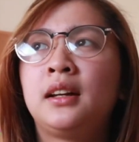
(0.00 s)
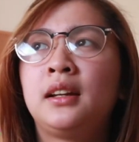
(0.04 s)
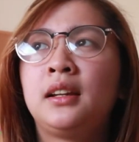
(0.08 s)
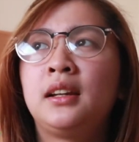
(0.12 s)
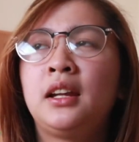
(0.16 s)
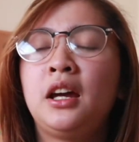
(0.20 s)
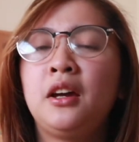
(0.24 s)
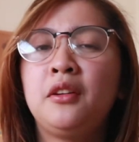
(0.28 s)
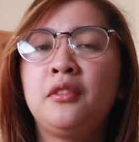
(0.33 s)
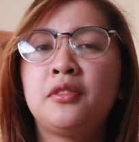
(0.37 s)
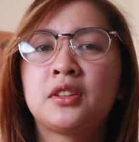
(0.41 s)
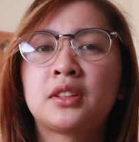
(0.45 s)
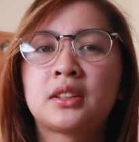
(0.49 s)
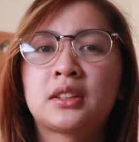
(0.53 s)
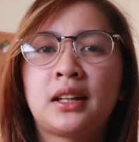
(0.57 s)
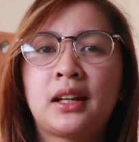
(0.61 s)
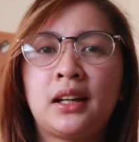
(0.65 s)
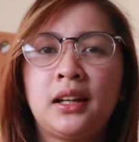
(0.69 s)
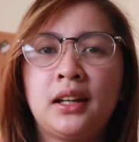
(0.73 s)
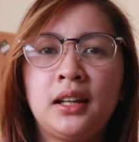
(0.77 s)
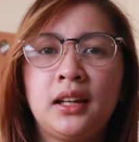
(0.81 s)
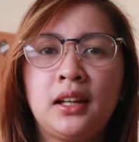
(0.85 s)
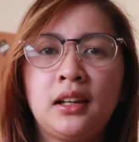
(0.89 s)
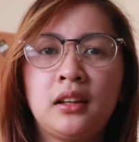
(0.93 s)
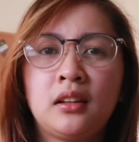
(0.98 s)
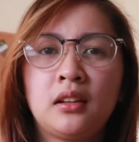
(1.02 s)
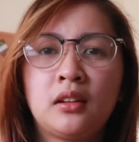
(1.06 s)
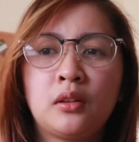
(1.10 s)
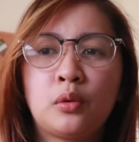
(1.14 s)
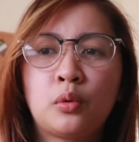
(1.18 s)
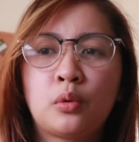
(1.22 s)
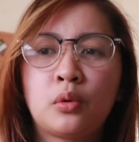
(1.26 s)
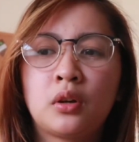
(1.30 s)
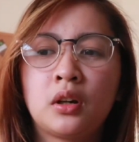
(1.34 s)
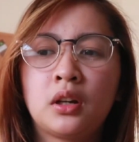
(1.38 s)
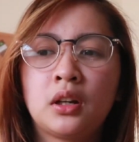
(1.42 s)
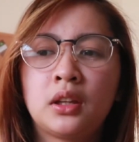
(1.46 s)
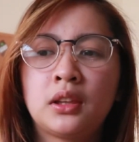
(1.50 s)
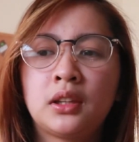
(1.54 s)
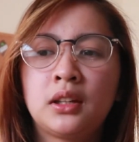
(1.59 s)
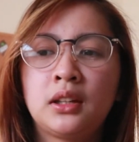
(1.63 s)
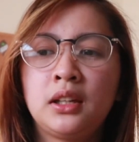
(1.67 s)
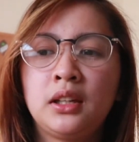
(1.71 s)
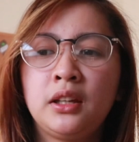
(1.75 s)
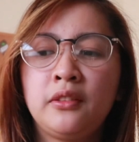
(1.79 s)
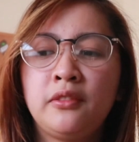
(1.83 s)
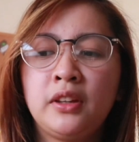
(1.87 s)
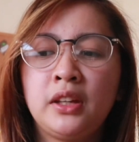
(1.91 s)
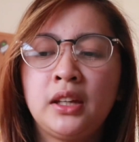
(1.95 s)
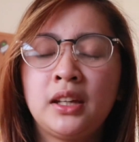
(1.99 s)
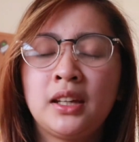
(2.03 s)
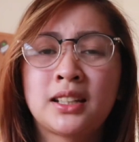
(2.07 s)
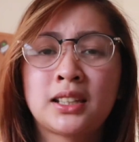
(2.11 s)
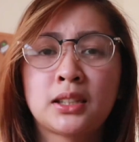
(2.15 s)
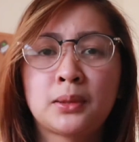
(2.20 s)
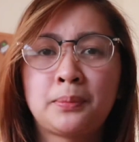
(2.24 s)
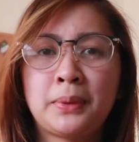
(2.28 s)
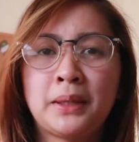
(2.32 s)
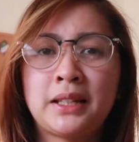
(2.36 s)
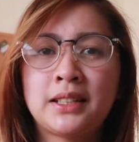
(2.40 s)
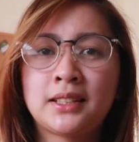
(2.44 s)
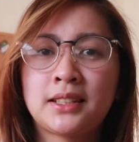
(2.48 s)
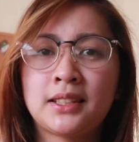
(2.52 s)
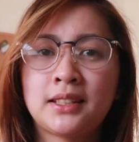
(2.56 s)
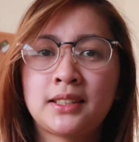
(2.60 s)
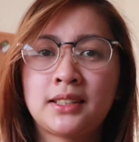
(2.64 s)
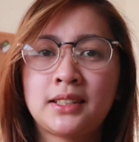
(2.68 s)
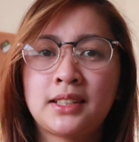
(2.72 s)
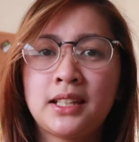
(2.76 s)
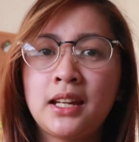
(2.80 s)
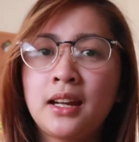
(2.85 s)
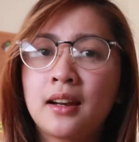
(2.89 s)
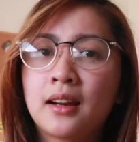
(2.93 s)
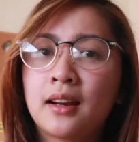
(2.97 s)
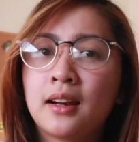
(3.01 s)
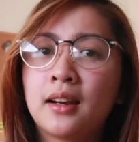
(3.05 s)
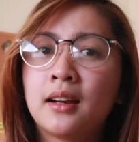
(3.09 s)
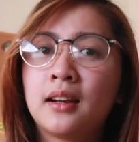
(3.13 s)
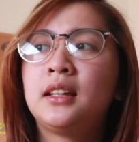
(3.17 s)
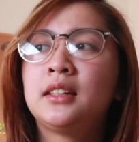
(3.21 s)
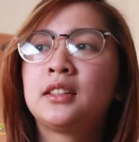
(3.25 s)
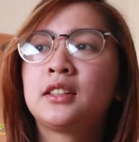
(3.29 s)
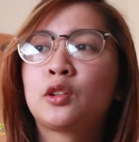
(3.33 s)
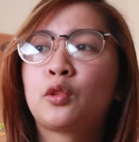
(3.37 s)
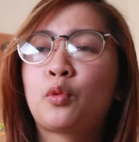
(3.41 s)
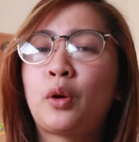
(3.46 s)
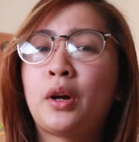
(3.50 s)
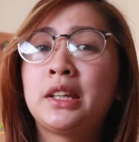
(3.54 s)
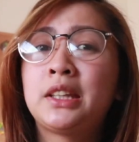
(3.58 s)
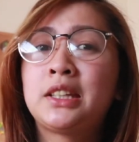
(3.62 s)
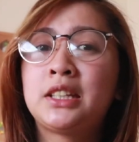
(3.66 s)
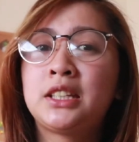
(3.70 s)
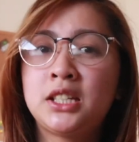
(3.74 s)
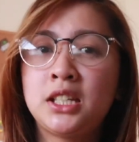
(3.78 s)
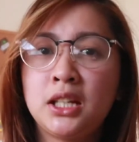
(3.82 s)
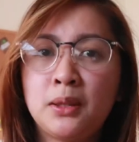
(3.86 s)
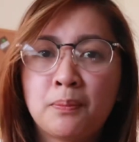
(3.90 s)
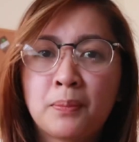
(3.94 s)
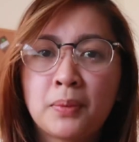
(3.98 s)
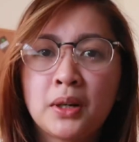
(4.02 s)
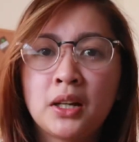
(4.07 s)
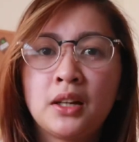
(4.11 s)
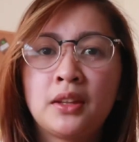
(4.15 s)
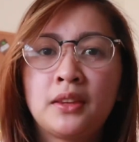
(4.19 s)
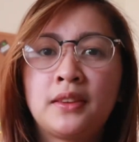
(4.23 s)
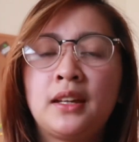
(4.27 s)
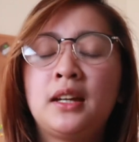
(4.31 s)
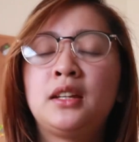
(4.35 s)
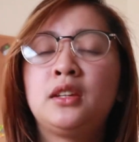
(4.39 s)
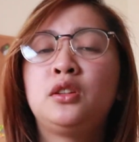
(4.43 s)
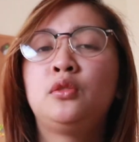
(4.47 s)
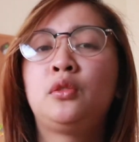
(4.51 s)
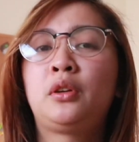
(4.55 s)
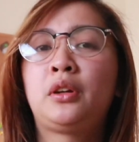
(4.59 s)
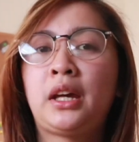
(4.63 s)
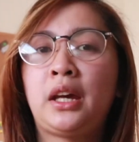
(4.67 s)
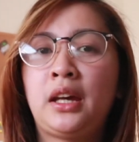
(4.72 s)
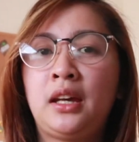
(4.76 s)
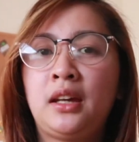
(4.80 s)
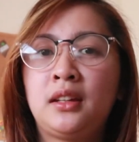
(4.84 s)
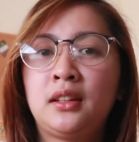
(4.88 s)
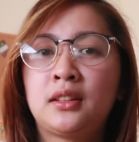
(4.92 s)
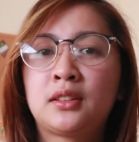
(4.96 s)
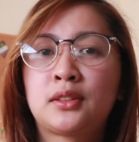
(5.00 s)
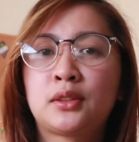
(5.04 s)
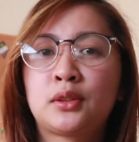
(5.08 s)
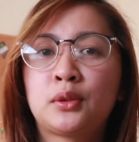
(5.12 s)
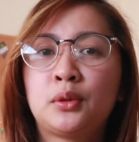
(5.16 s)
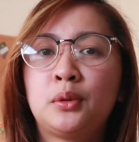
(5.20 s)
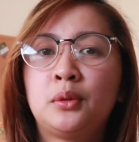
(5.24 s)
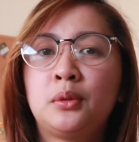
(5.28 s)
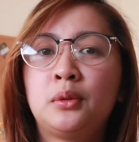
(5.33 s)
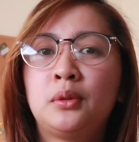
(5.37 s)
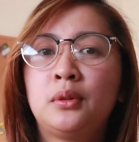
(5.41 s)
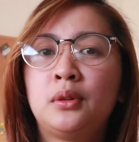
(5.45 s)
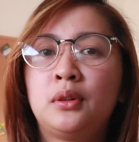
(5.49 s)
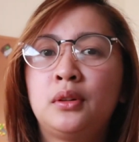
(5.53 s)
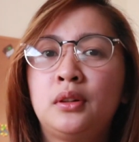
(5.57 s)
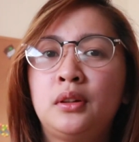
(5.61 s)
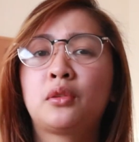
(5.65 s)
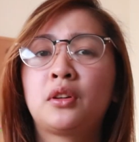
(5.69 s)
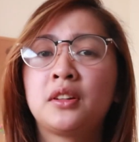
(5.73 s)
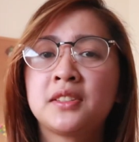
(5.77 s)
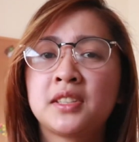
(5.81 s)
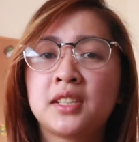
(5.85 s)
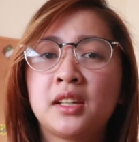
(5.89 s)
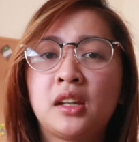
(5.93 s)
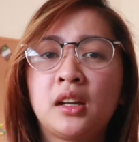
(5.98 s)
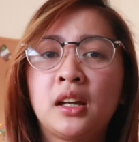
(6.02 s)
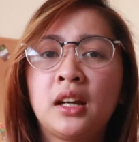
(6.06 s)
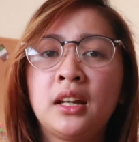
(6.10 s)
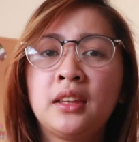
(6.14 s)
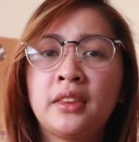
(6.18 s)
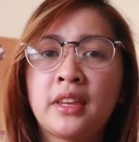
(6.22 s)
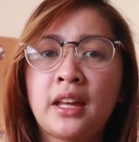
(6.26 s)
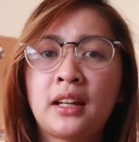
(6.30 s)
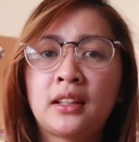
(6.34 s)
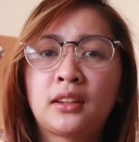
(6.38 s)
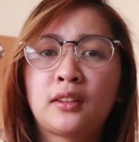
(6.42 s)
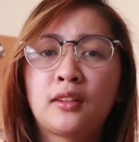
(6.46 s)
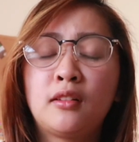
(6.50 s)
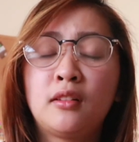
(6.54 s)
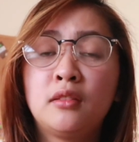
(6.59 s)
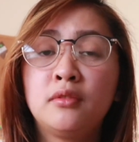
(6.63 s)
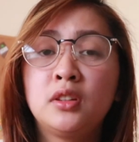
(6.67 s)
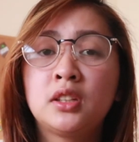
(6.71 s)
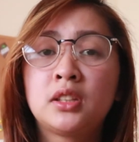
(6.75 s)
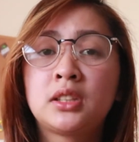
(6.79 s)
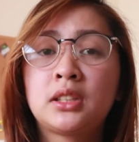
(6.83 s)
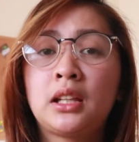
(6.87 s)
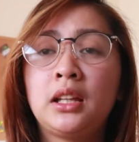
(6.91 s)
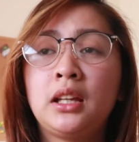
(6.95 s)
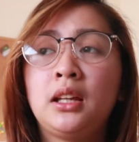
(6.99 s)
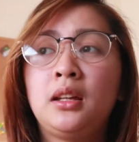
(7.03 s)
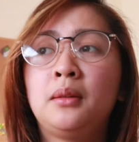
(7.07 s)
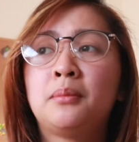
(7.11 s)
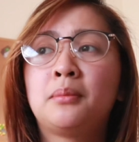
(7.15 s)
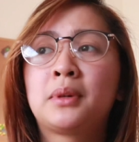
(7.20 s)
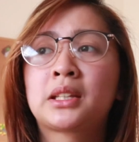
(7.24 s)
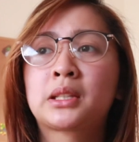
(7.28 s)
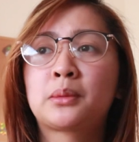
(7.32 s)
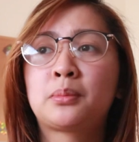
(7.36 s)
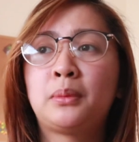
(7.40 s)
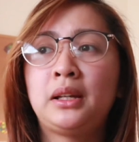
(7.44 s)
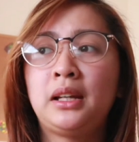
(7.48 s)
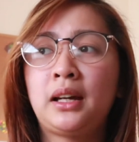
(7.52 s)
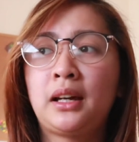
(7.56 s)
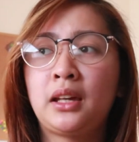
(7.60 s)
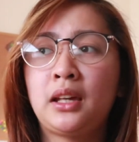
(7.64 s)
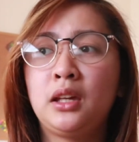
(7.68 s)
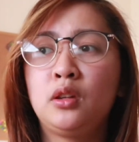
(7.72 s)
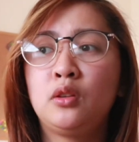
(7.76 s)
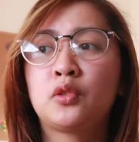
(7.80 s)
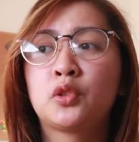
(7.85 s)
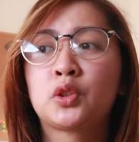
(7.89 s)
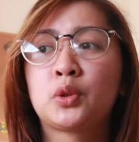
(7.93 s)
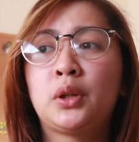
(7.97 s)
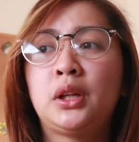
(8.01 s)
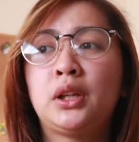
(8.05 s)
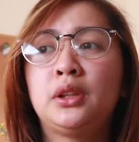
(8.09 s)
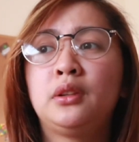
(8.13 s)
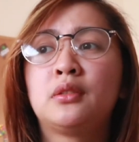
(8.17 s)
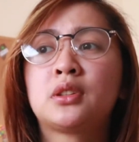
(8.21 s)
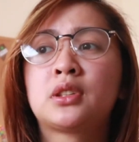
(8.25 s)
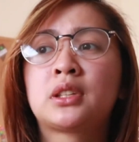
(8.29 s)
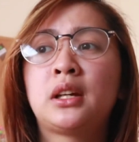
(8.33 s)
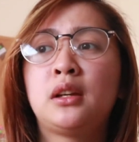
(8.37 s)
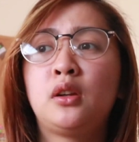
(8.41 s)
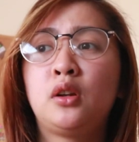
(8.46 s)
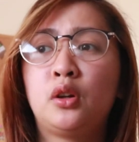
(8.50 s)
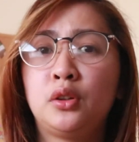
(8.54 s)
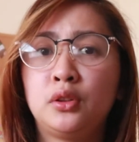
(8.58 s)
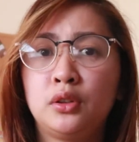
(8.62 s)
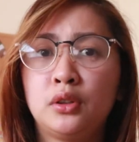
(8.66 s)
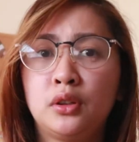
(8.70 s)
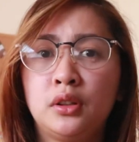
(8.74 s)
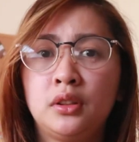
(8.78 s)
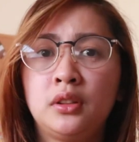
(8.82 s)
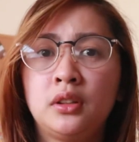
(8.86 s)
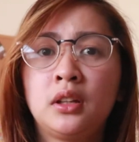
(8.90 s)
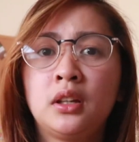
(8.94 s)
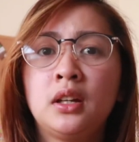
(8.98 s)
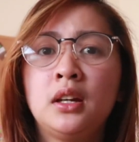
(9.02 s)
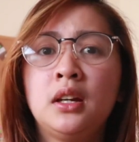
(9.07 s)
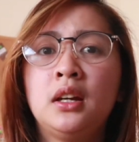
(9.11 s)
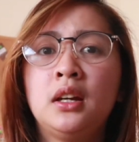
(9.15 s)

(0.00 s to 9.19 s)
lifestyle or the living expenses here is quite cheaper than UK. So, considering that, obviously, mas malaki yung sweldo sa London.